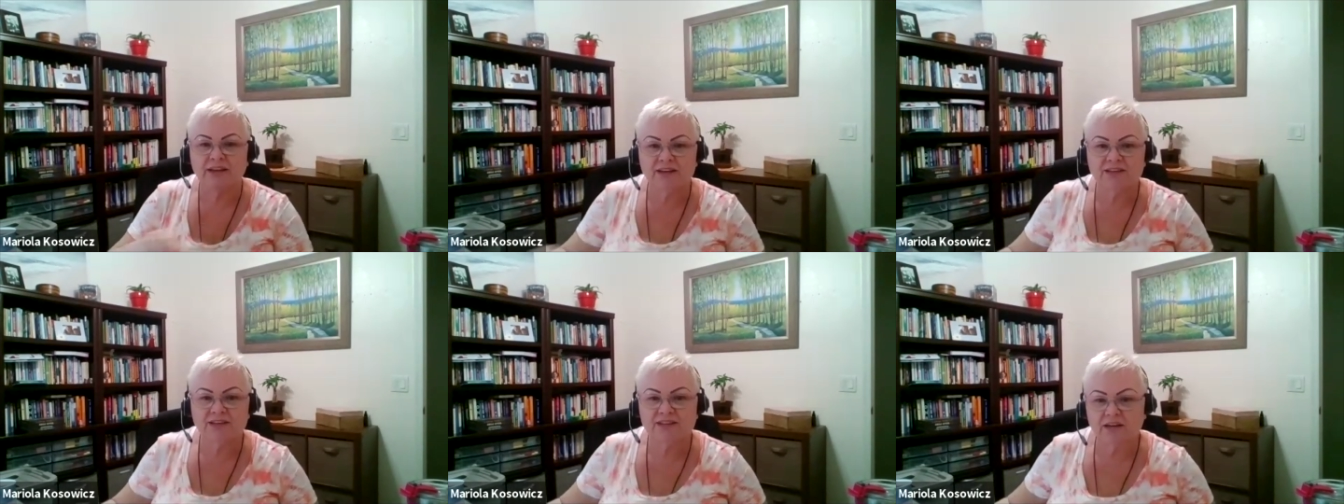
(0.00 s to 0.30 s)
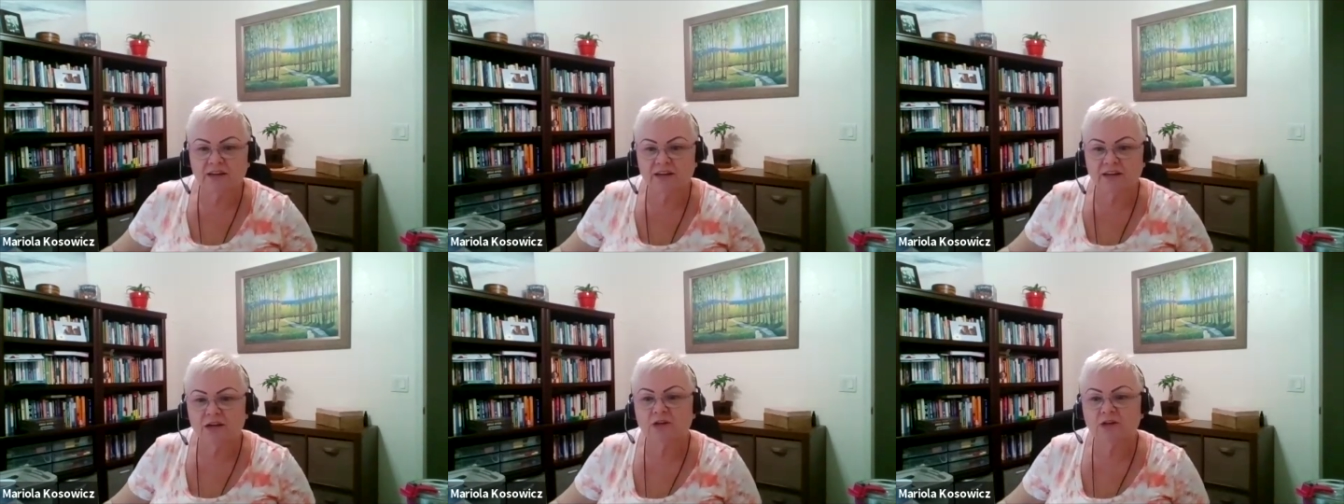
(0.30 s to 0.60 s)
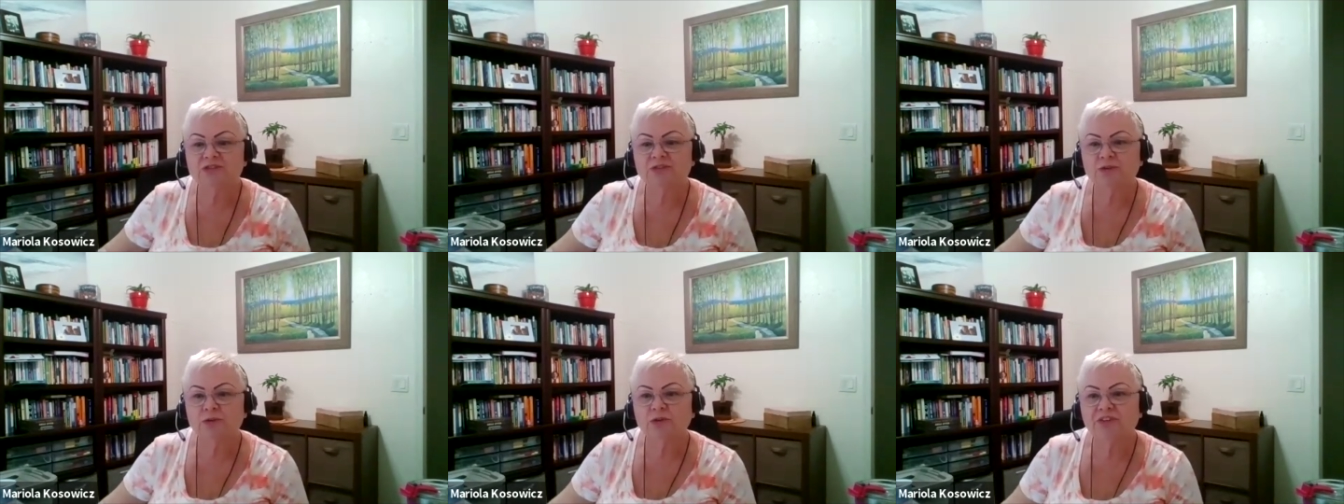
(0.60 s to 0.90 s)
SRA
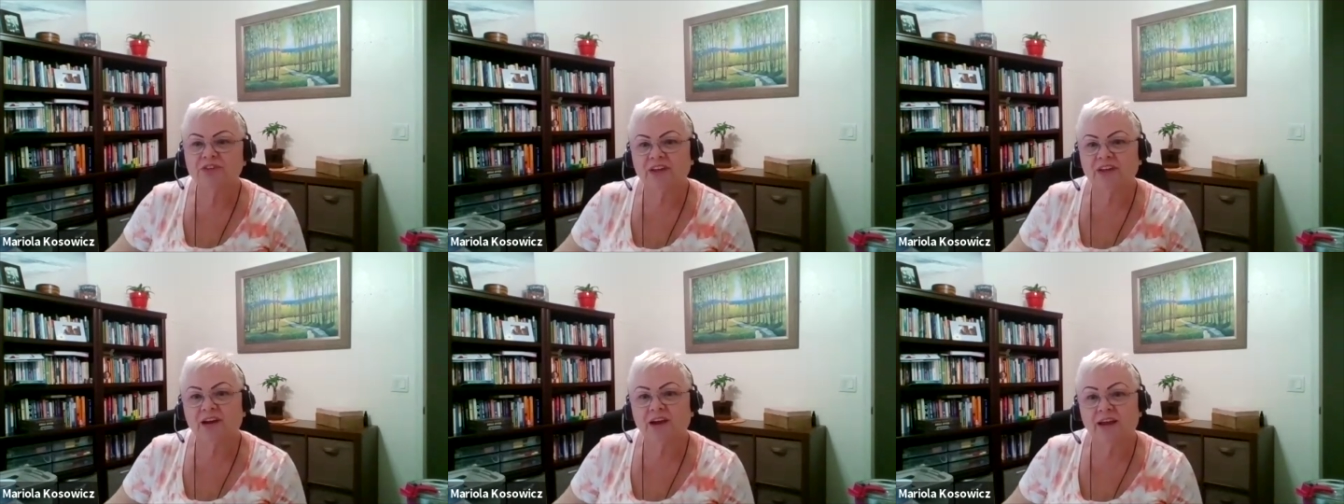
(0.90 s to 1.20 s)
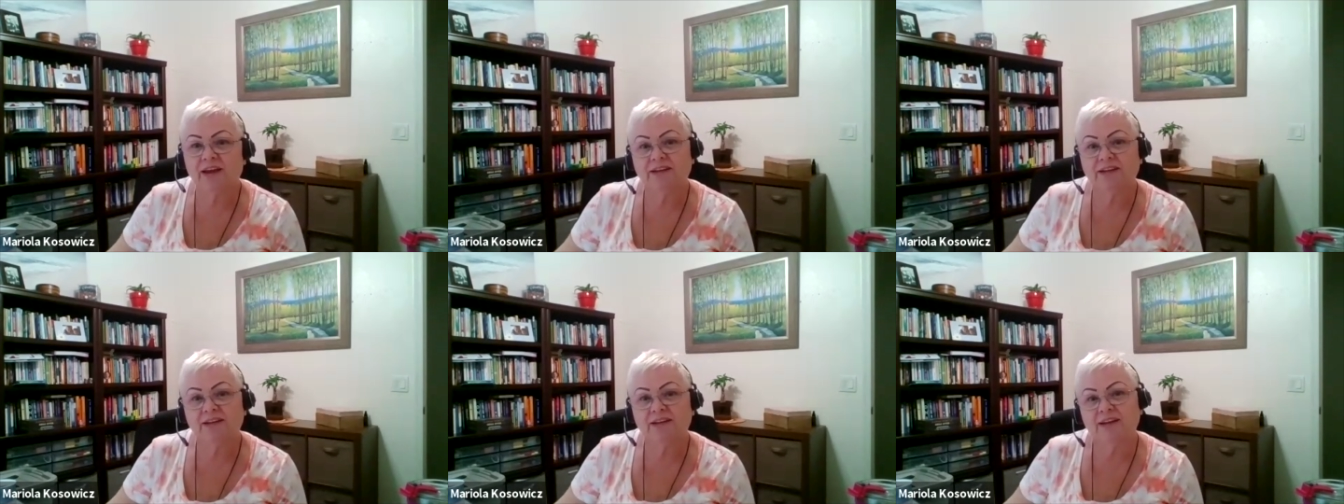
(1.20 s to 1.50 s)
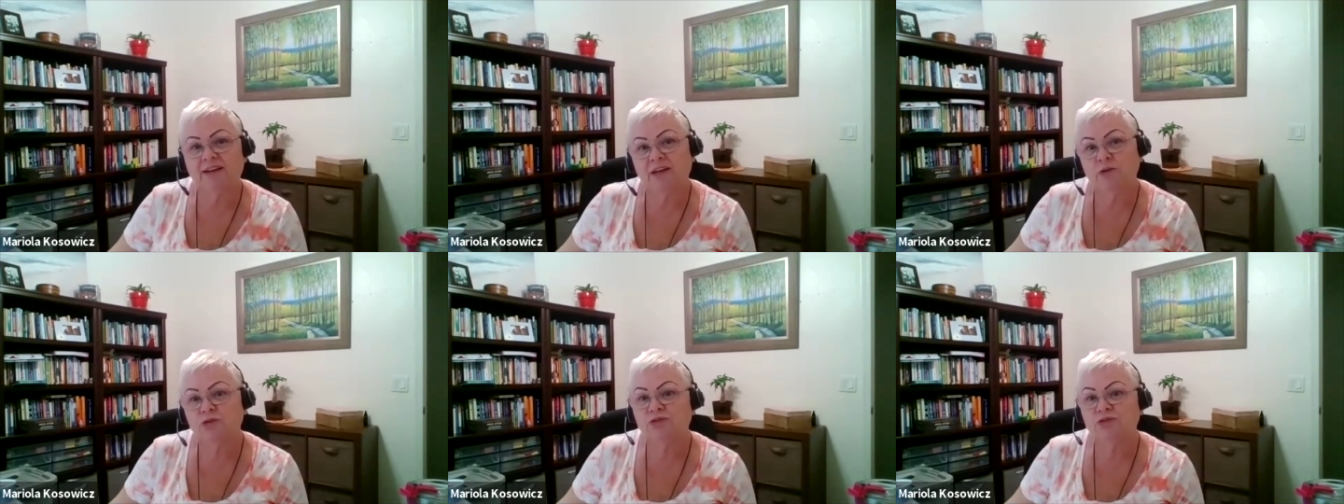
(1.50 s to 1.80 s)
consulting line, and
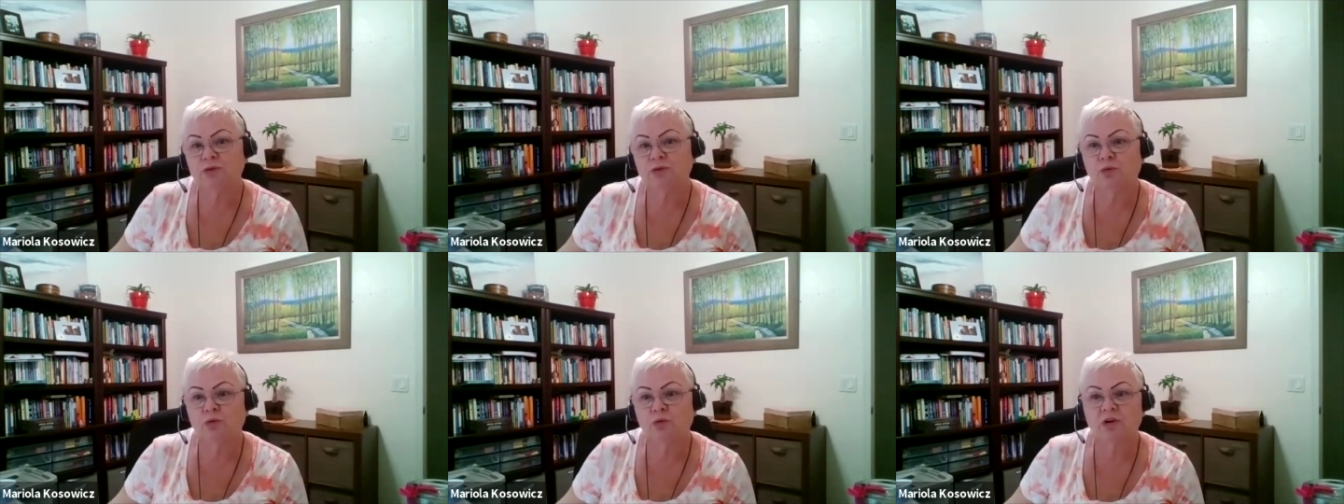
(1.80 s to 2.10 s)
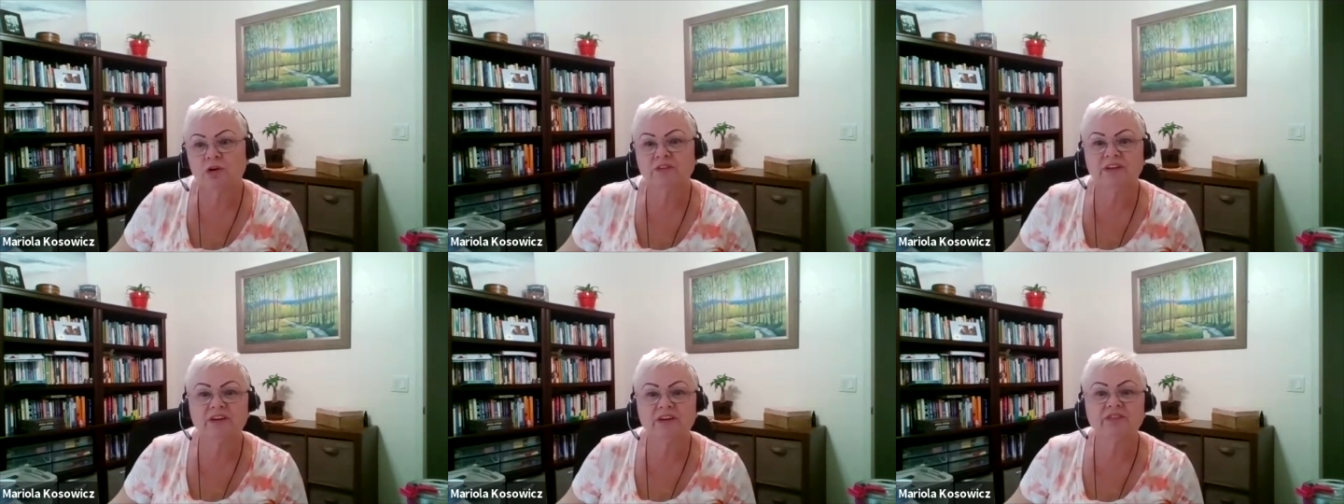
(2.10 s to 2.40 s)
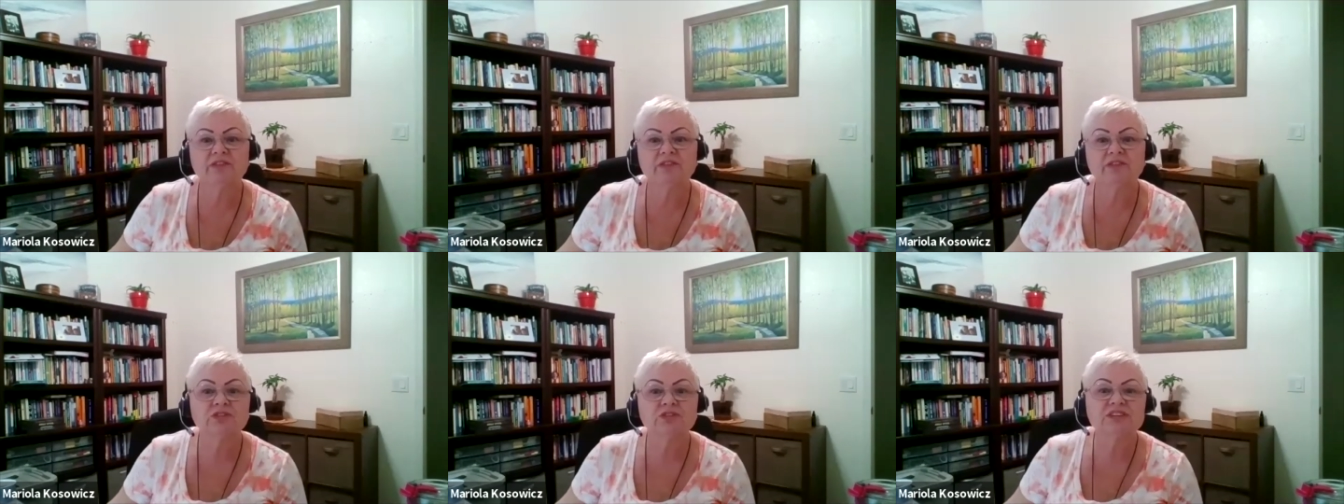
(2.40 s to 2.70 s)
I used to work there
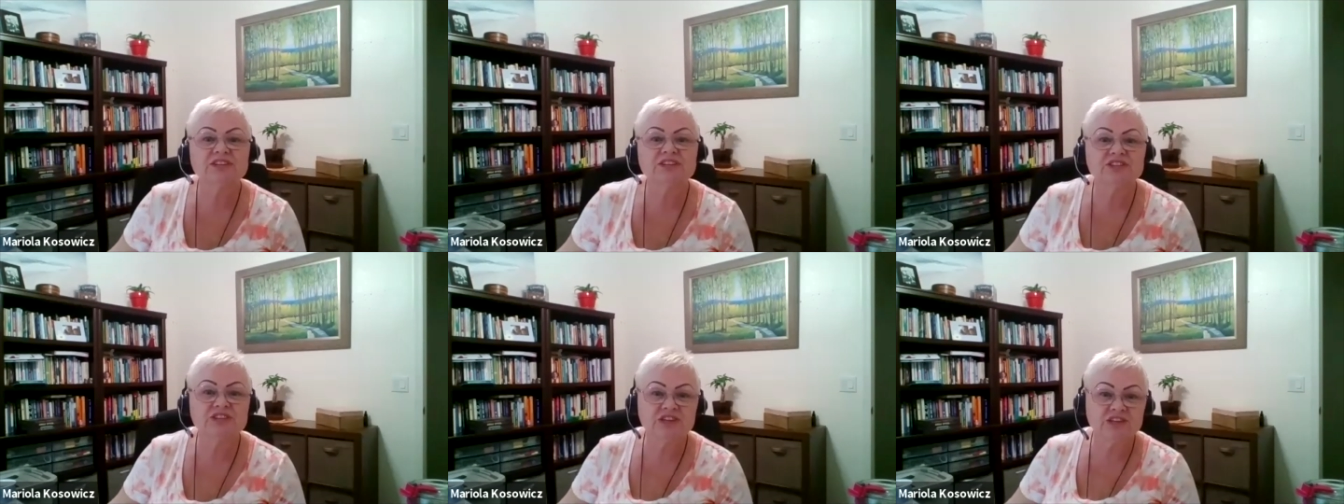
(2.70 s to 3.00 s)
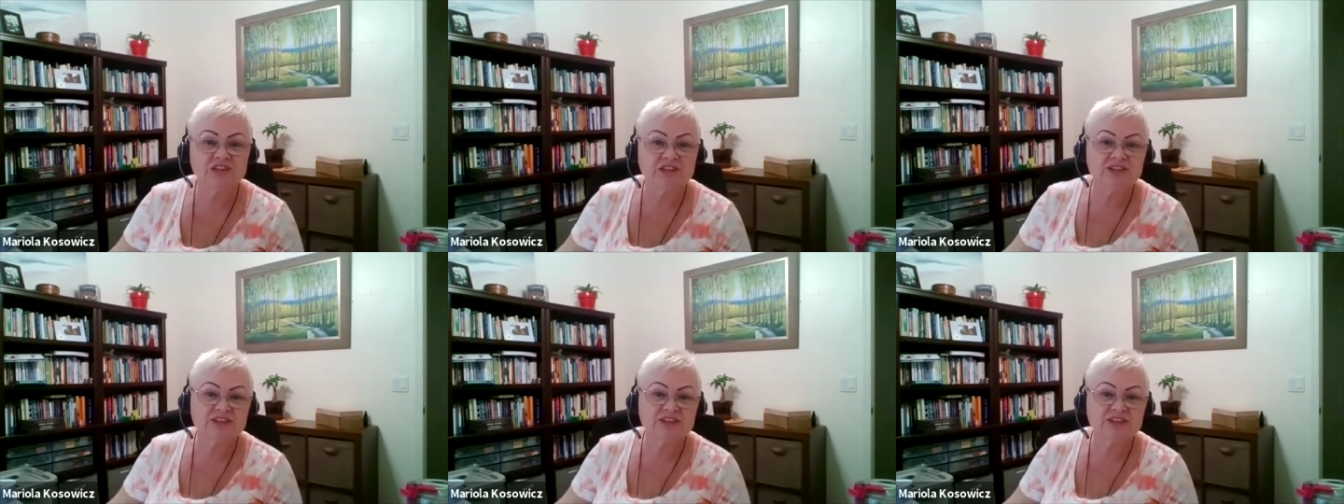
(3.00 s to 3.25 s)
for 6 years.